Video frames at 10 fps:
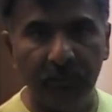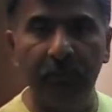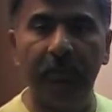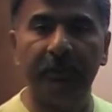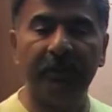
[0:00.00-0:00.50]

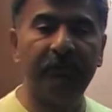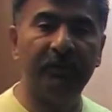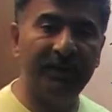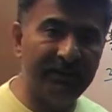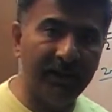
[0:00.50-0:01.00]
to, but if you
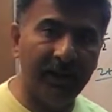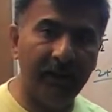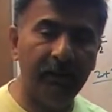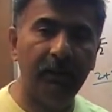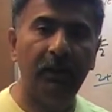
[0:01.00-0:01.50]
did
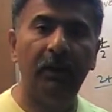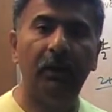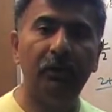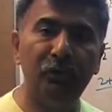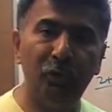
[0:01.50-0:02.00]
that,
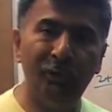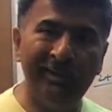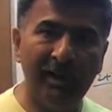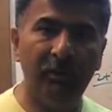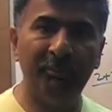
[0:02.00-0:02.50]
you
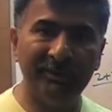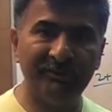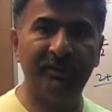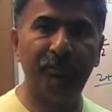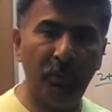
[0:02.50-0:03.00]
will have
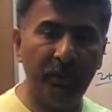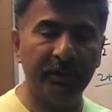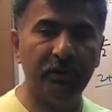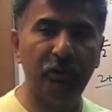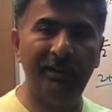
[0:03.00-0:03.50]
missed the
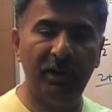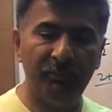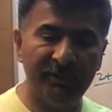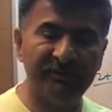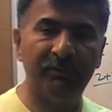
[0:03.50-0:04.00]
point. You will have
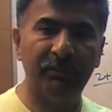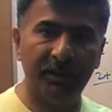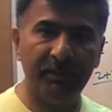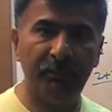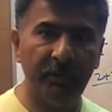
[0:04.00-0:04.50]
missed the
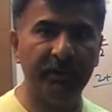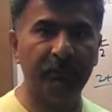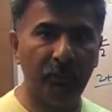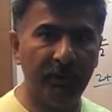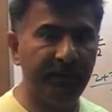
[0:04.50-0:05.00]
bloody point. The
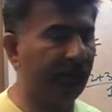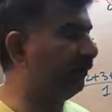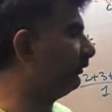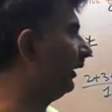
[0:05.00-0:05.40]
point here is